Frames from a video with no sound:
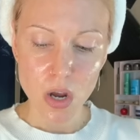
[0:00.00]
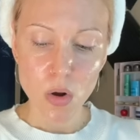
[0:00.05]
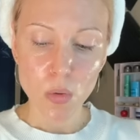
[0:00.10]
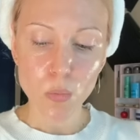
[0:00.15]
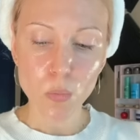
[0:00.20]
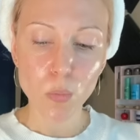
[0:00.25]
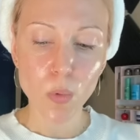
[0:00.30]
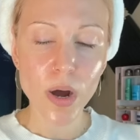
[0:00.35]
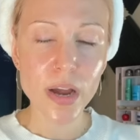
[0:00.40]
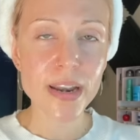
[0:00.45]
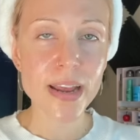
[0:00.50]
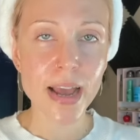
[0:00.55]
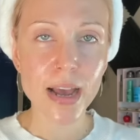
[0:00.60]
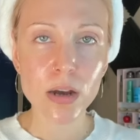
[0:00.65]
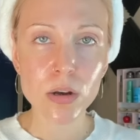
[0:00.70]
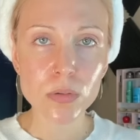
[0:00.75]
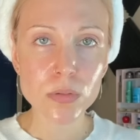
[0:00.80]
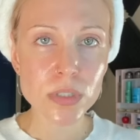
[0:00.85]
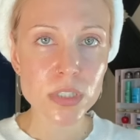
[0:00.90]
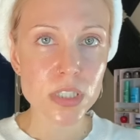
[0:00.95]
One
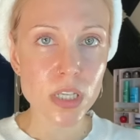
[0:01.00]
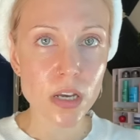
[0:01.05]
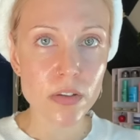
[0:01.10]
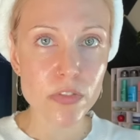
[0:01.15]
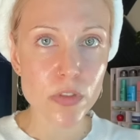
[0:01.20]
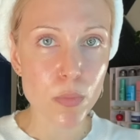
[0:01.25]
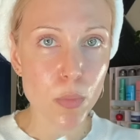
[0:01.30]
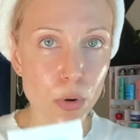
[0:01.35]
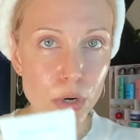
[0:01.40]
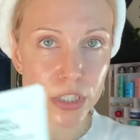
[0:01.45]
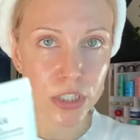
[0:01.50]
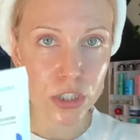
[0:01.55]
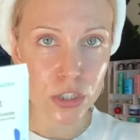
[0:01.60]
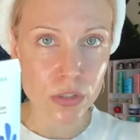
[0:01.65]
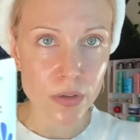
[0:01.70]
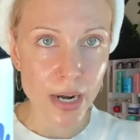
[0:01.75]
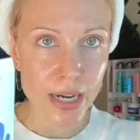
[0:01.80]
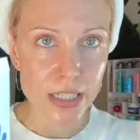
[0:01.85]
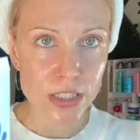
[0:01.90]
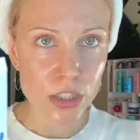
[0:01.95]
ounce of the
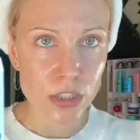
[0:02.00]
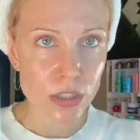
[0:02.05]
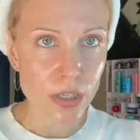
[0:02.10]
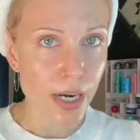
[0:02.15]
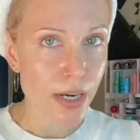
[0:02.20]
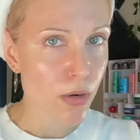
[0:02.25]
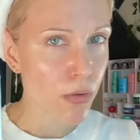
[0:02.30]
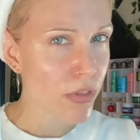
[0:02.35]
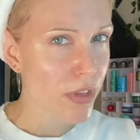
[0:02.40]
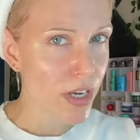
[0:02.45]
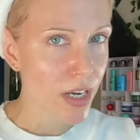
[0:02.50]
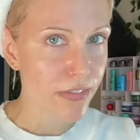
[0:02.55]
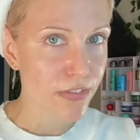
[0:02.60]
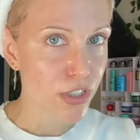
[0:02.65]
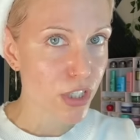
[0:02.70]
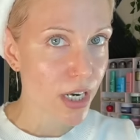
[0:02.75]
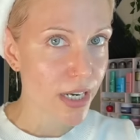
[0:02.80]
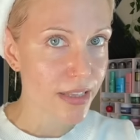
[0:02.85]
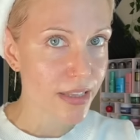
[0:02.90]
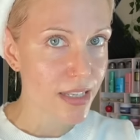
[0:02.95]
moisturizer. I don't think I've
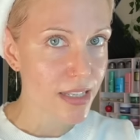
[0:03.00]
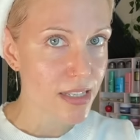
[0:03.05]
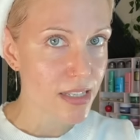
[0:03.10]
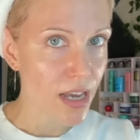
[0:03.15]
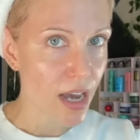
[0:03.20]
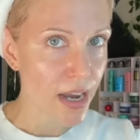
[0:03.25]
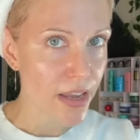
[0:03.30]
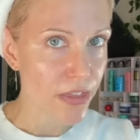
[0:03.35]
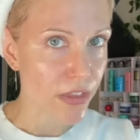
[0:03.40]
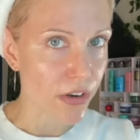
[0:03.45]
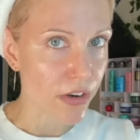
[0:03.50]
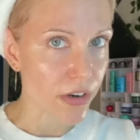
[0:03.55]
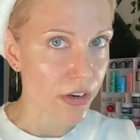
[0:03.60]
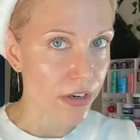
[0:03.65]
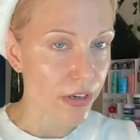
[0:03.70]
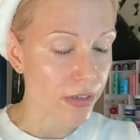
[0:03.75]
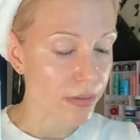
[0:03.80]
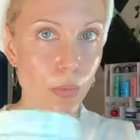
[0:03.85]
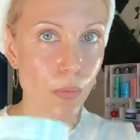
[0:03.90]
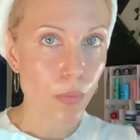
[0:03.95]
tried this
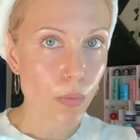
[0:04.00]
either.